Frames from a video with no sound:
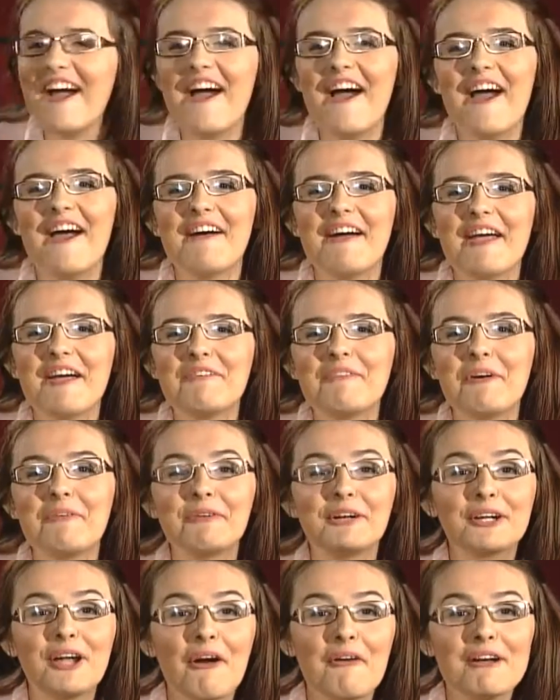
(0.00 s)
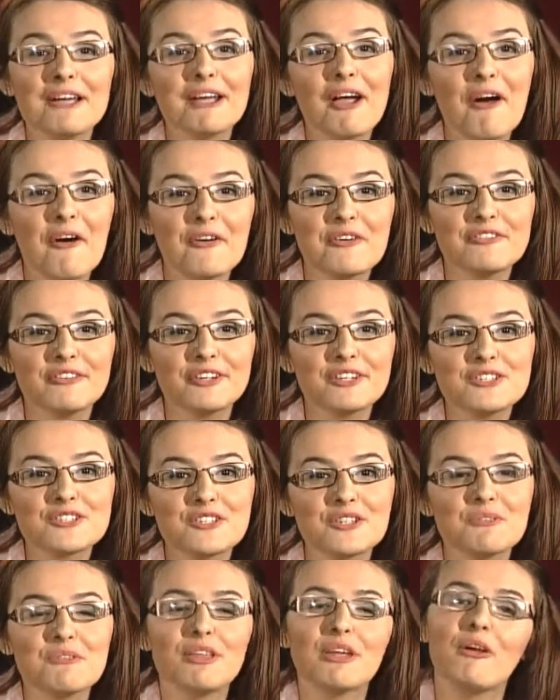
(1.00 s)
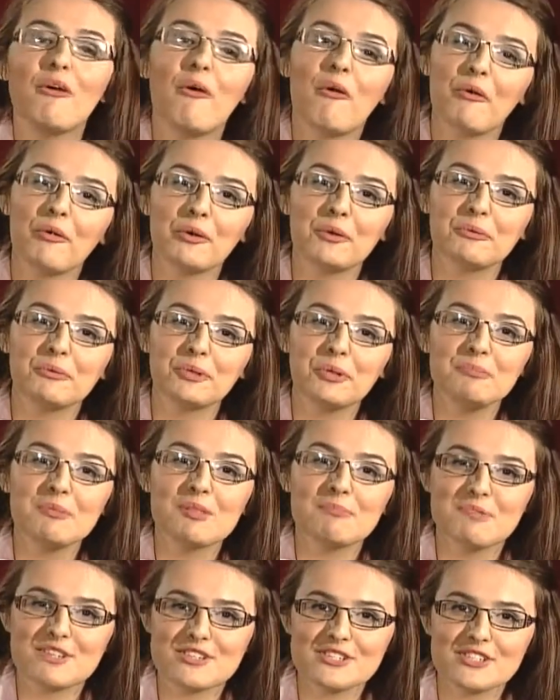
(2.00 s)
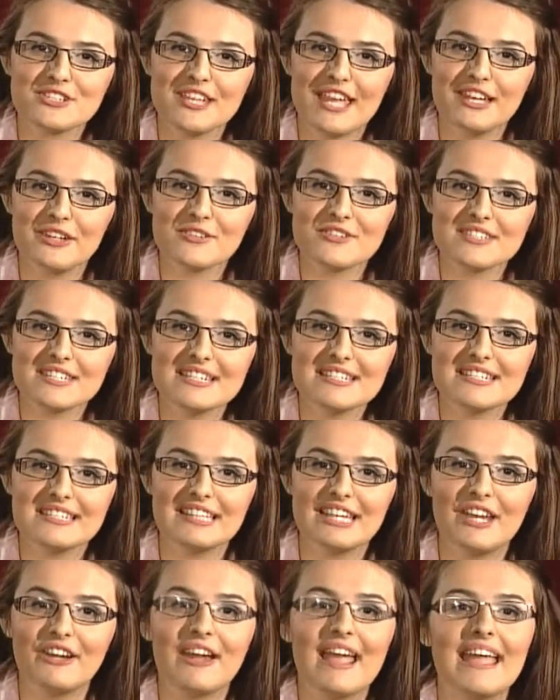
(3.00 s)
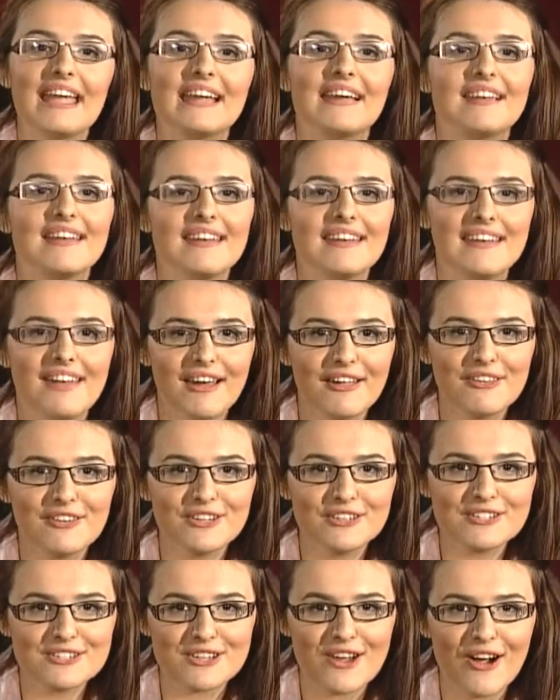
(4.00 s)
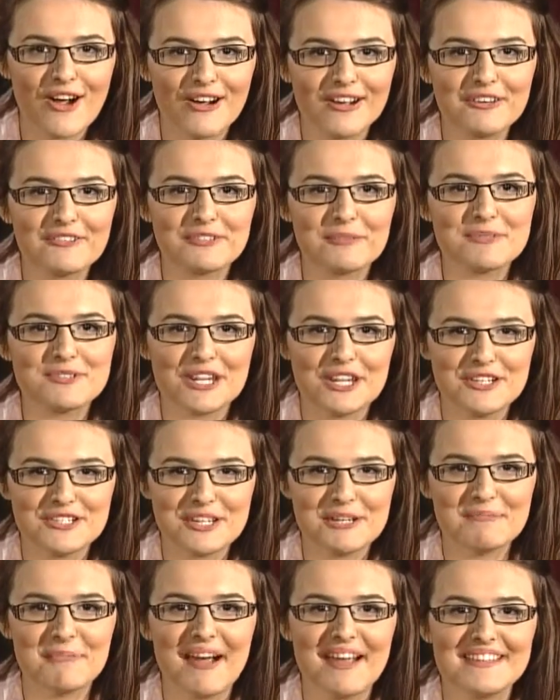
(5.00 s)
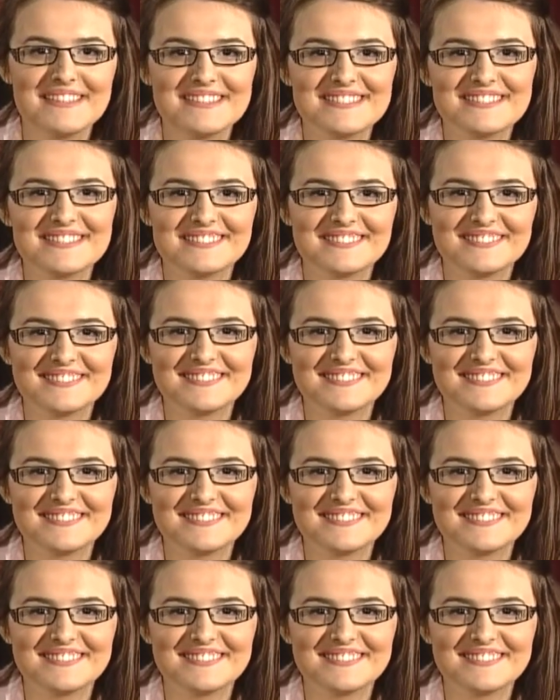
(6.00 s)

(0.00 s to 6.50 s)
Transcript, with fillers: All right, well, we're going over to the choral room with Mister Danielson to hear another song from Changing Minds.